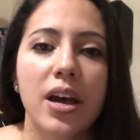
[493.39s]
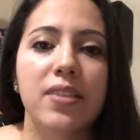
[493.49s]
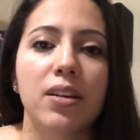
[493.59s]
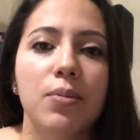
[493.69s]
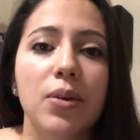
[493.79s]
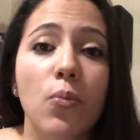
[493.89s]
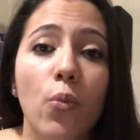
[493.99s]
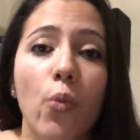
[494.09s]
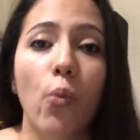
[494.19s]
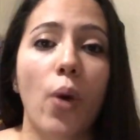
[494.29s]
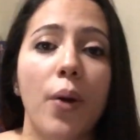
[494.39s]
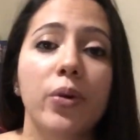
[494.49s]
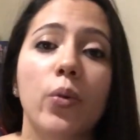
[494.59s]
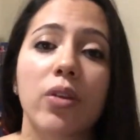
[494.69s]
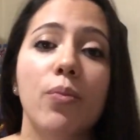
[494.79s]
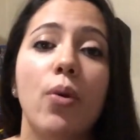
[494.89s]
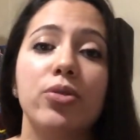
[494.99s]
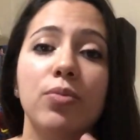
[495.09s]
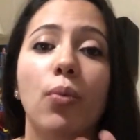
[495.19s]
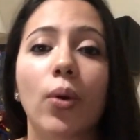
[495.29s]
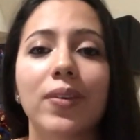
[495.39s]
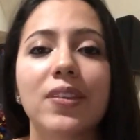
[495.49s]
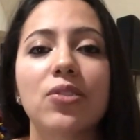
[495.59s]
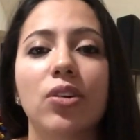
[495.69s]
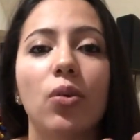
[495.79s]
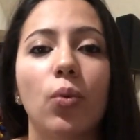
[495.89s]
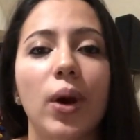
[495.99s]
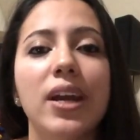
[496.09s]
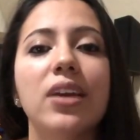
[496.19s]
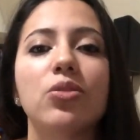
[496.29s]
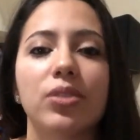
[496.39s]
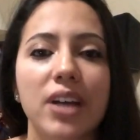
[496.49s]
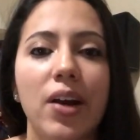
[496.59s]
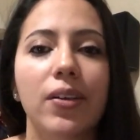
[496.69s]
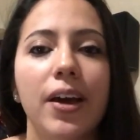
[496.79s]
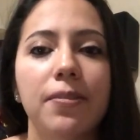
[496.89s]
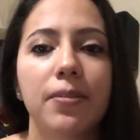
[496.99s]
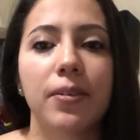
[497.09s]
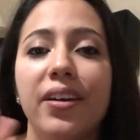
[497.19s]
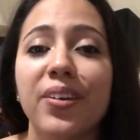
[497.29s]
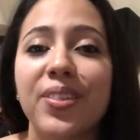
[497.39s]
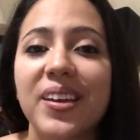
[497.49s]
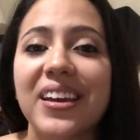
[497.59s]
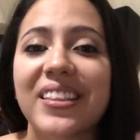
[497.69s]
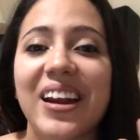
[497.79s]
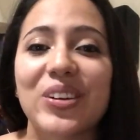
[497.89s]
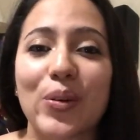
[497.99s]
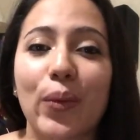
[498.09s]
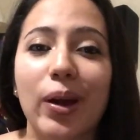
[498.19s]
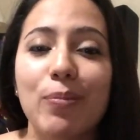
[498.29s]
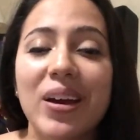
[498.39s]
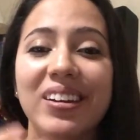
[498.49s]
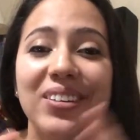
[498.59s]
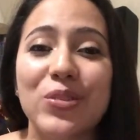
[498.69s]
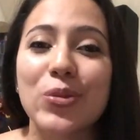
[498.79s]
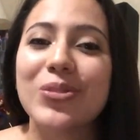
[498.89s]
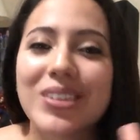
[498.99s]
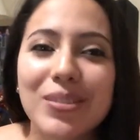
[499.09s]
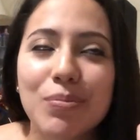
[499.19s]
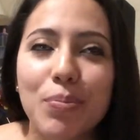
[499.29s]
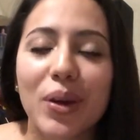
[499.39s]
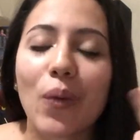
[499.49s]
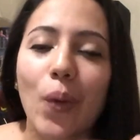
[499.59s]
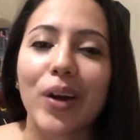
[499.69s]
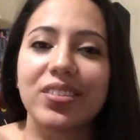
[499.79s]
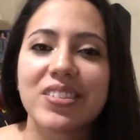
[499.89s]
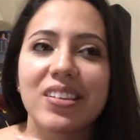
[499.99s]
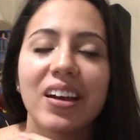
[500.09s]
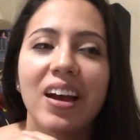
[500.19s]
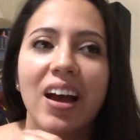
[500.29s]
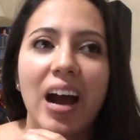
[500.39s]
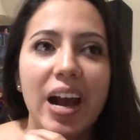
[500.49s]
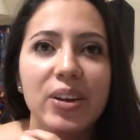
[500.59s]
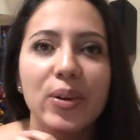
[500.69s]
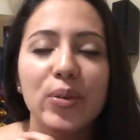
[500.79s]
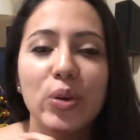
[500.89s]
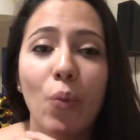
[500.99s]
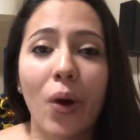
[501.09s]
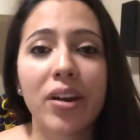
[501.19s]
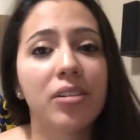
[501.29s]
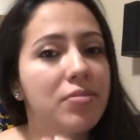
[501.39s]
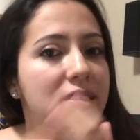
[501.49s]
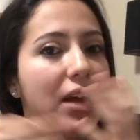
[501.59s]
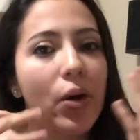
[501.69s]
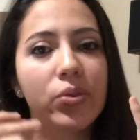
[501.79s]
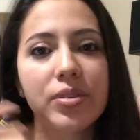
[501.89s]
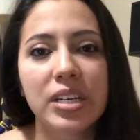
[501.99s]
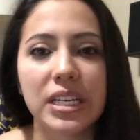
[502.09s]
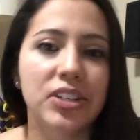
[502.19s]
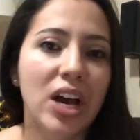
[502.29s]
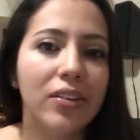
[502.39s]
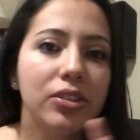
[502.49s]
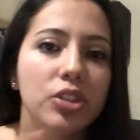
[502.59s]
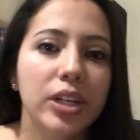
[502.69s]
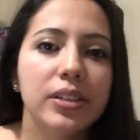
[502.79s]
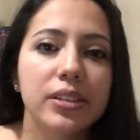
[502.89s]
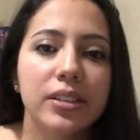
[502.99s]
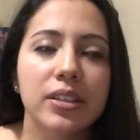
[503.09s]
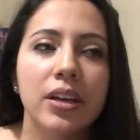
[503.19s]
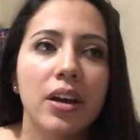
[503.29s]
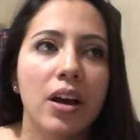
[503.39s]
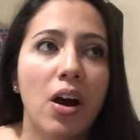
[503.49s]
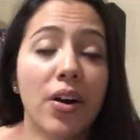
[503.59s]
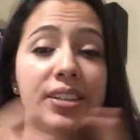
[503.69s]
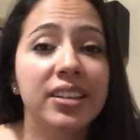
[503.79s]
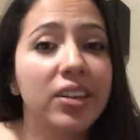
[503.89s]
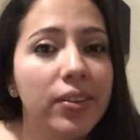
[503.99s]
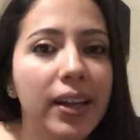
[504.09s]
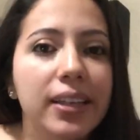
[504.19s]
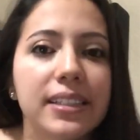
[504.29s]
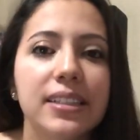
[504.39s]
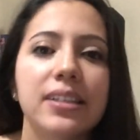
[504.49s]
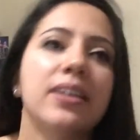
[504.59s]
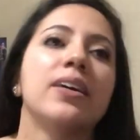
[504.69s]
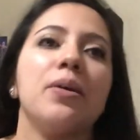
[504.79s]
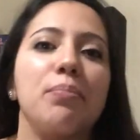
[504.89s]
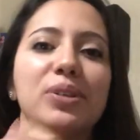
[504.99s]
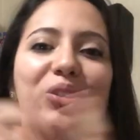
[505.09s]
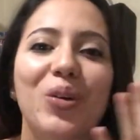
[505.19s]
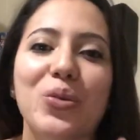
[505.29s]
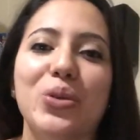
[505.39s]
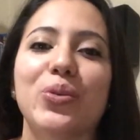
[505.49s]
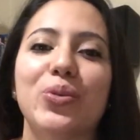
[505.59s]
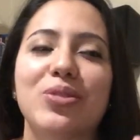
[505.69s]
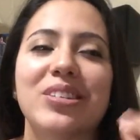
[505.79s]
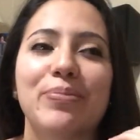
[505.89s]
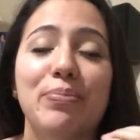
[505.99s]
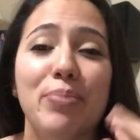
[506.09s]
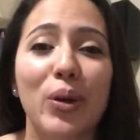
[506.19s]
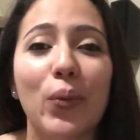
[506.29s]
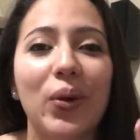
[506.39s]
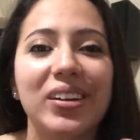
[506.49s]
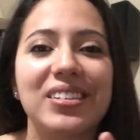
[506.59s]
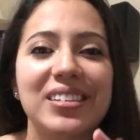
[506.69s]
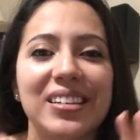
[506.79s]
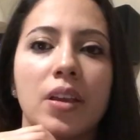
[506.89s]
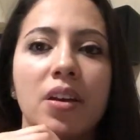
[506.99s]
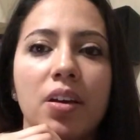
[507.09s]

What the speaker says: It's going to be probably one of the most important things you're going to write in your entire life. Another thing that I don't recommend is using big words. I know you want to sound intelligent, articulate, but don't use big words.